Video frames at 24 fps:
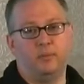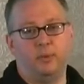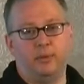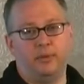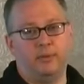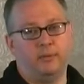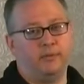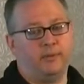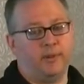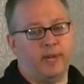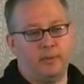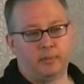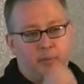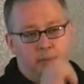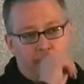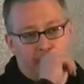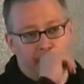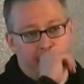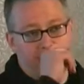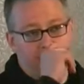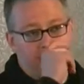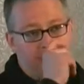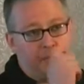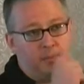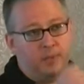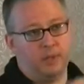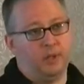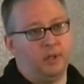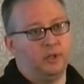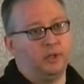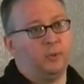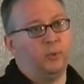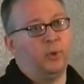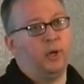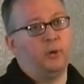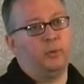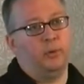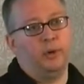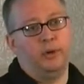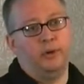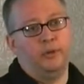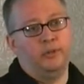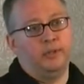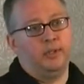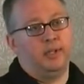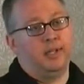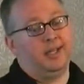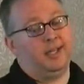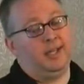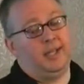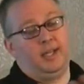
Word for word: with the fiber pipes coming along the railroads,